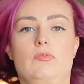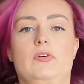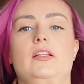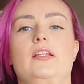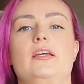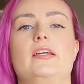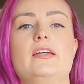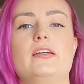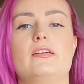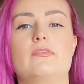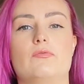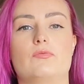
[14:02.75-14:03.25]
a
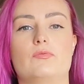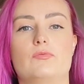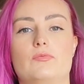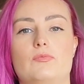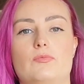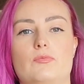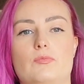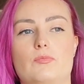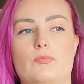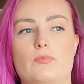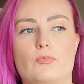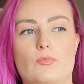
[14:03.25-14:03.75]
really,
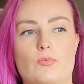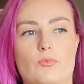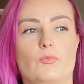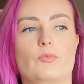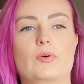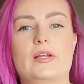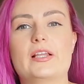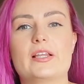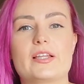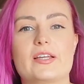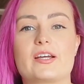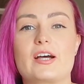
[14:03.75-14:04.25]

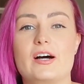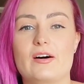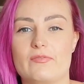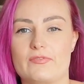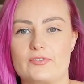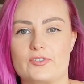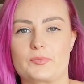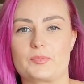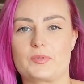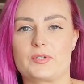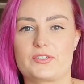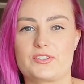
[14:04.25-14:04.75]
really
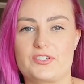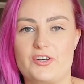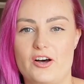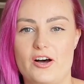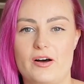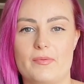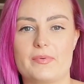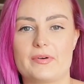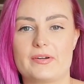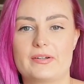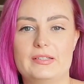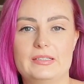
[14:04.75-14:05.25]
comfortable
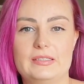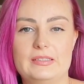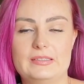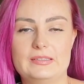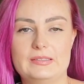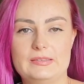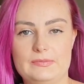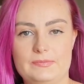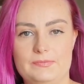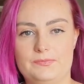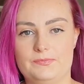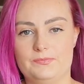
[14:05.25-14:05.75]
top.
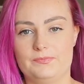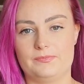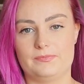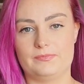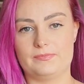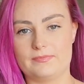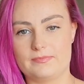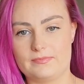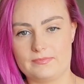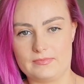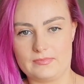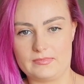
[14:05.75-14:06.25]

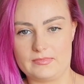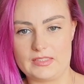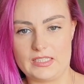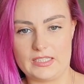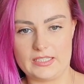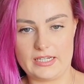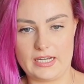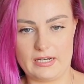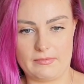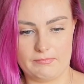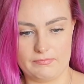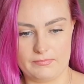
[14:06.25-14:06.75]

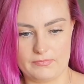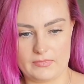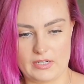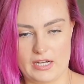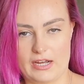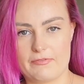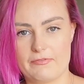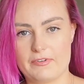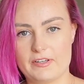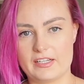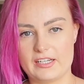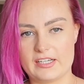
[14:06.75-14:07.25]
Yeah.
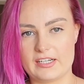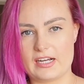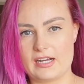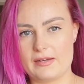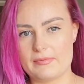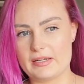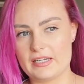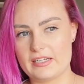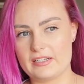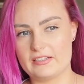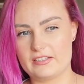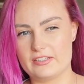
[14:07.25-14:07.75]
I feel like, I
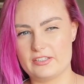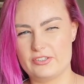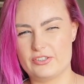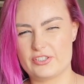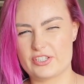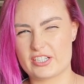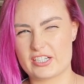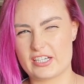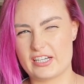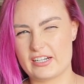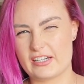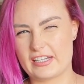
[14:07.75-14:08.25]
mean, you
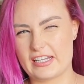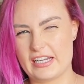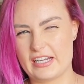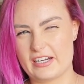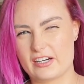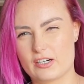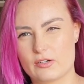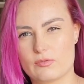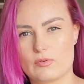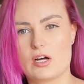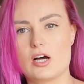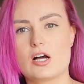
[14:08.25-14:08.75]
just kind of can't
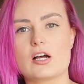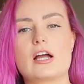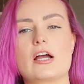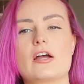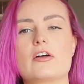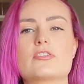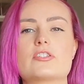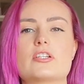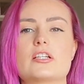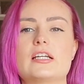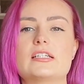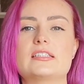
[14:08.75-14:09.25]
go wrong. I
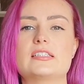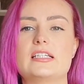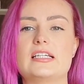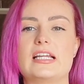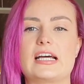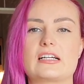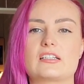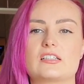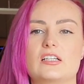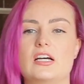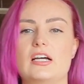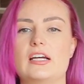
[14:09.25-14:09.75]
also like the
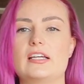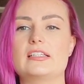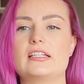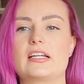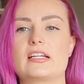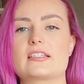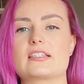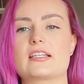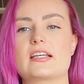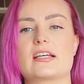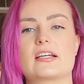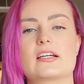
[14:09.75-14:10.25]
neckline that
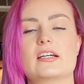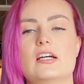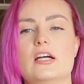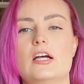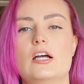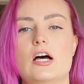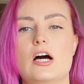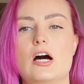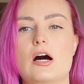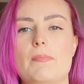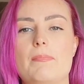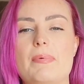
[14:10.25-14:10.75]
it's like
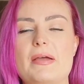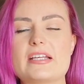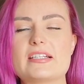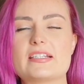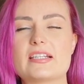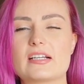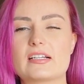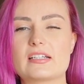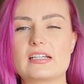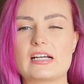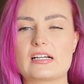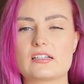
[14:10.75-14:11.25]
a
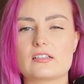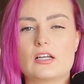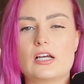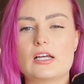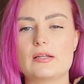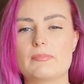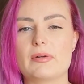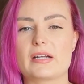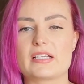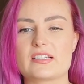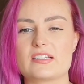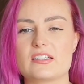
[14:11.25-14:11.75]
basic
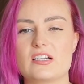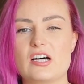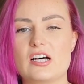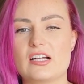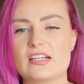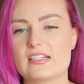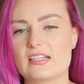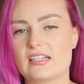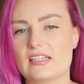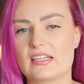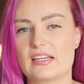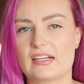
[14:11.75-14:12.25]
neckline, but it's
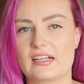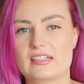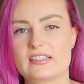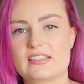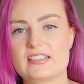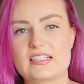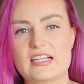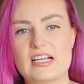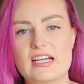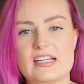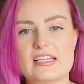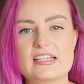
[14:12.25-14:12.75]
not like a
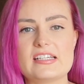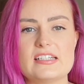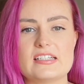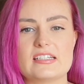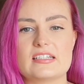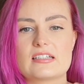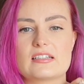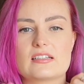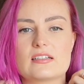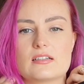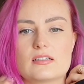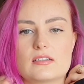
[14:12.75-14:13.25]
tight,
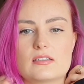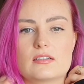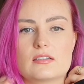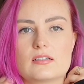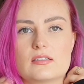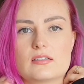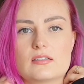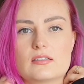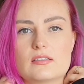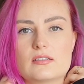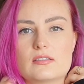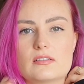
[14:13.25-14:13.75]

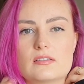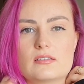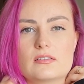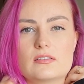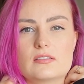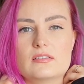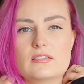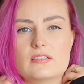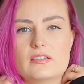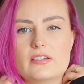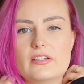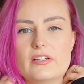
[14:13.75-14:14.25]

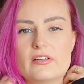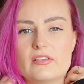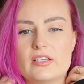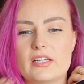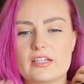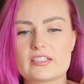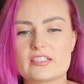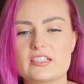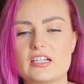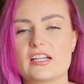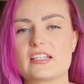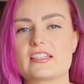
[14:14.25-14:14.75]
you know, like
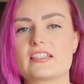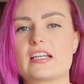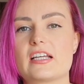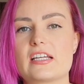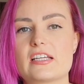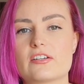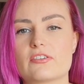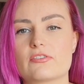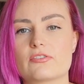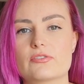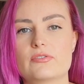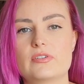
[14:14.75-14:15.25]
it's not a
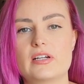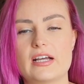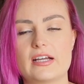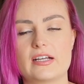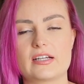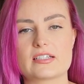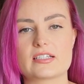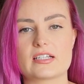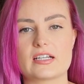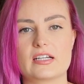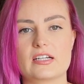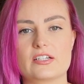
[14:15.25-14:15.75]
tight crew neck.
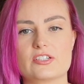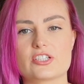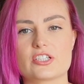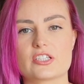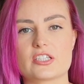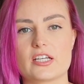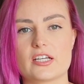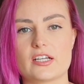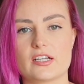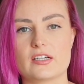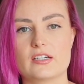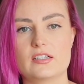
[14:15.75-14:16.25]
It's kind of just
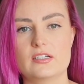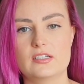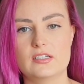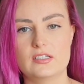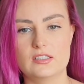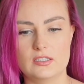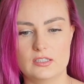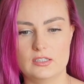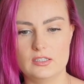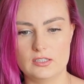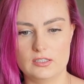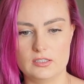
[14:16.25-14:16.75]
like,
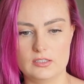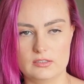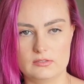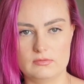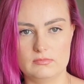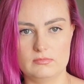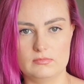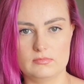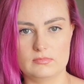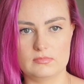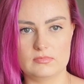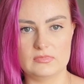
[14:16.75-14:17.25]

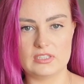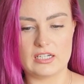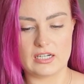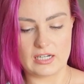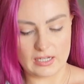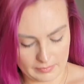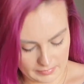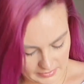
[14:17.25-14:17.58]
yeah, I